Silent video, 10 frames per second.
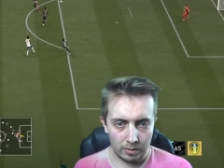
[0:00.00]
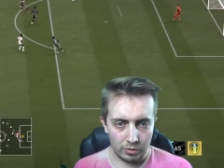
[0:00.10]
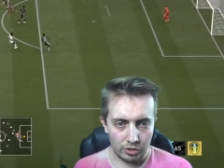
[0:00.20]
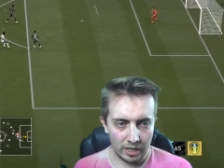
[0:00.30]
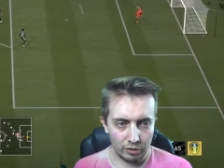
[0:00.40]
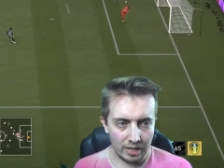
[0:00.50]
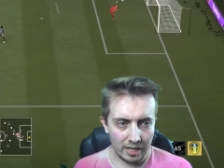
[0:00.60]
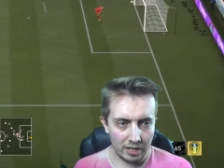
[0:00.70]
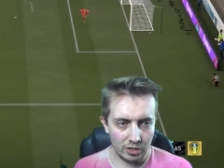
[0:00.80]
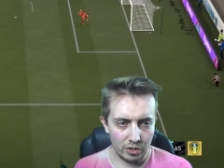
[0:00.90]
Jack
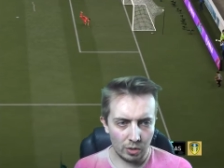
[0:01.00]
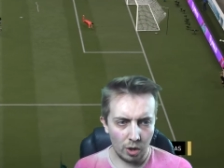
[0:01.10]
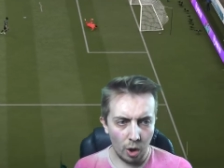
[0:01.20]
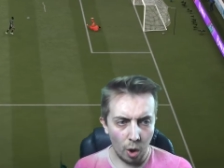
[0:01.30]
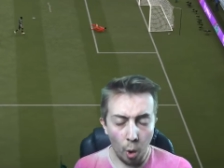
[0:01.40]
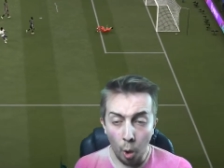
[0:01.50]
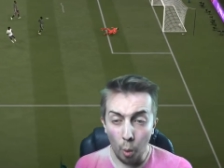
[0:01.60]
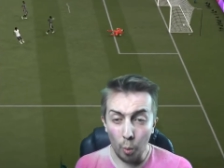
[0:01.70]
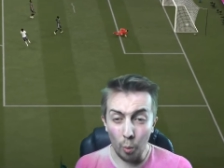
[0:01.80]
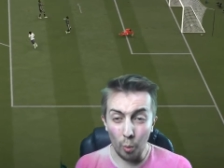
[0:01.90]
Grealish.
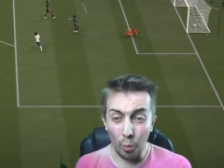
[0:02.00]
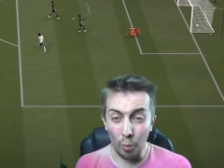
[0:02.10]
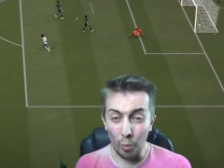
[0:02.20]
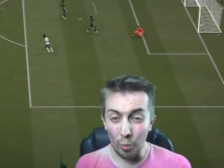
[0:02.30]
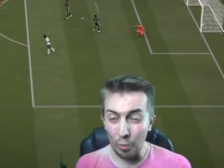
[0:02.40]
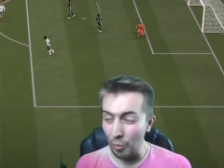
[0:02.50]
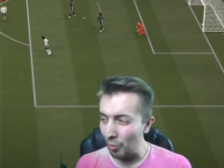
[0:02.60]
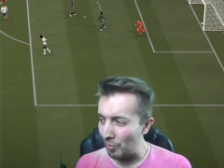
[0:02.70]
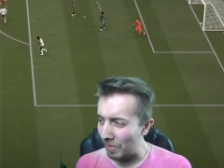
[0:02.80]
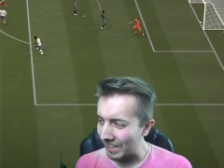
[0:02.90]
Oh
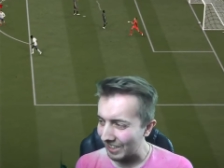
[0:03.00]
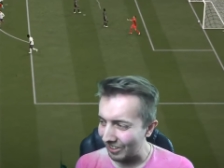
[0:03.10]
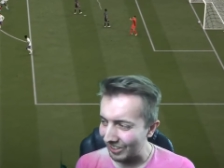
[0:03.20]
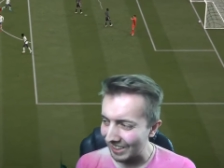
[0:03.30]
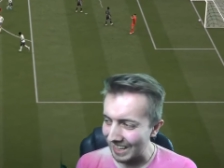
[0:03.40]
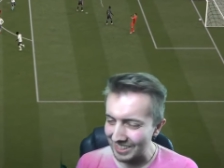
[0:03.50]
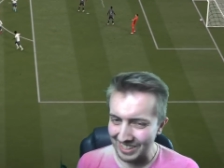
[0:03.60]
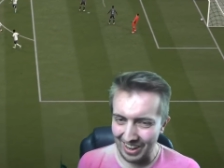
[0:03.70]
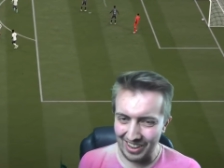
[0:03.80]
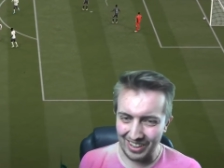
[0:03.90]
my god, let's
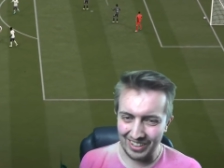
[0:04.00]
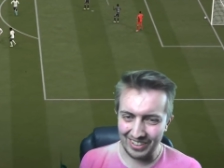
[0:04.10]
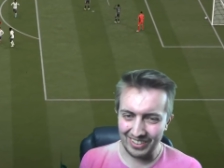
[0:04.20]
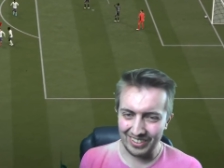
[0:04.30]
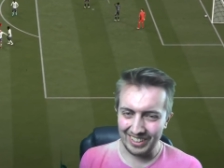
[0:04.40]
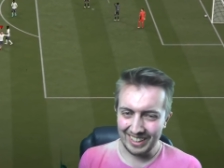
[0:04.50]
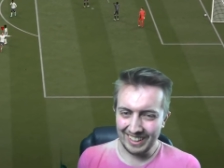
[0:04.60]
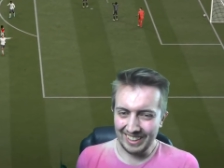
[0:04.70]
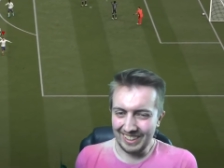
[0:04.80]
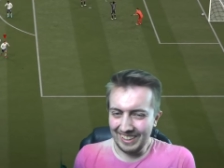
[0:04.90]
go.
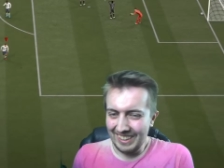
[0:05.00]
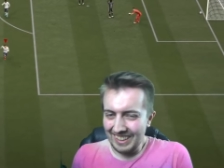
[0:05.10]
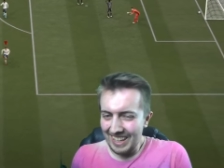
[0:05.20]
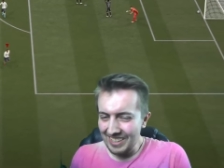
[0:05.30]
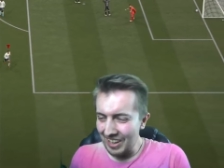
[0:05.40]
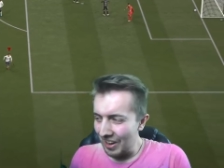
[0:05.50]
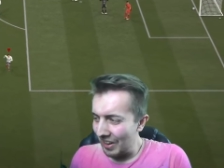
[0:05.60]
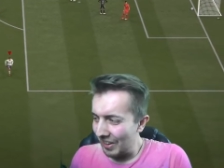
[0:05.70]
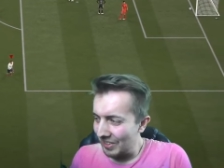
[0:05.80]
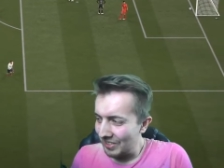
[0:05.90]
Let's
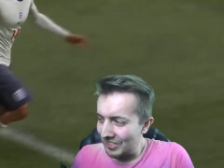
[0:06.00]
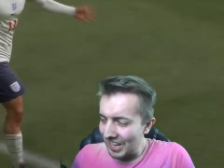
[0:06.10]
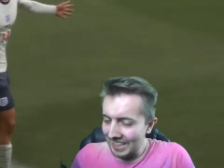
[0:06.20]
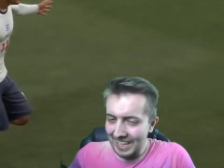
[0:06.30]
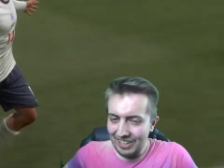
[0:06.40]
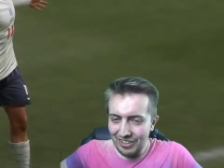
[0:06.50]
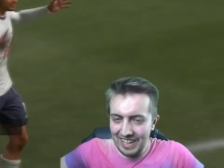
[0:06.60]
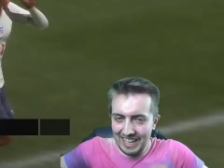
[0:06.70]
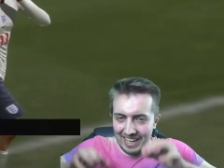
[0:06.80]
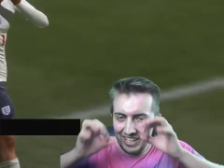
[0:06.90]
go. Jackie
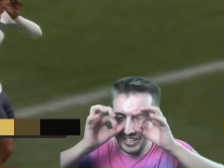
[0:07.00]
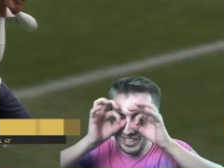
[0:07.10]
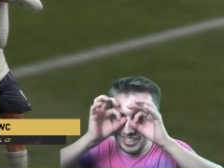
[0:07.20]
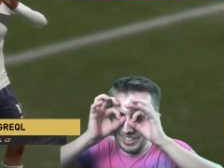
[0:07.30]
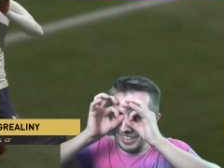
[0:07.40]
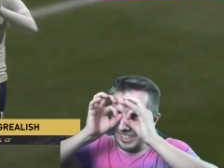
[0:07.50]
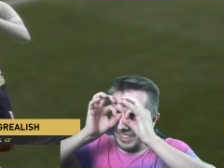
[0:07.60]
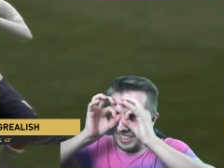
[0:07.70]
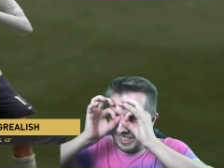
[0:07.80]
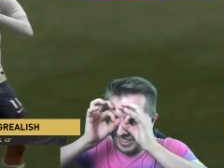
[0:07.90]
Grealish.
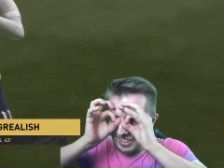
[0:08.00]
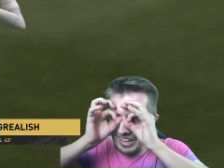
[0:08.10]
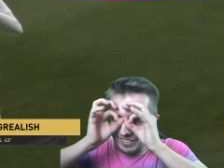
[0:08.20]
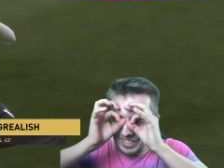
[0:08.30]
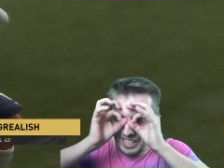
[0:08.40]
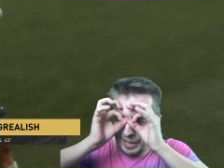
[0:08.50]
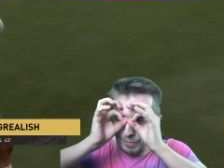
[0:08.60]
You love to see it.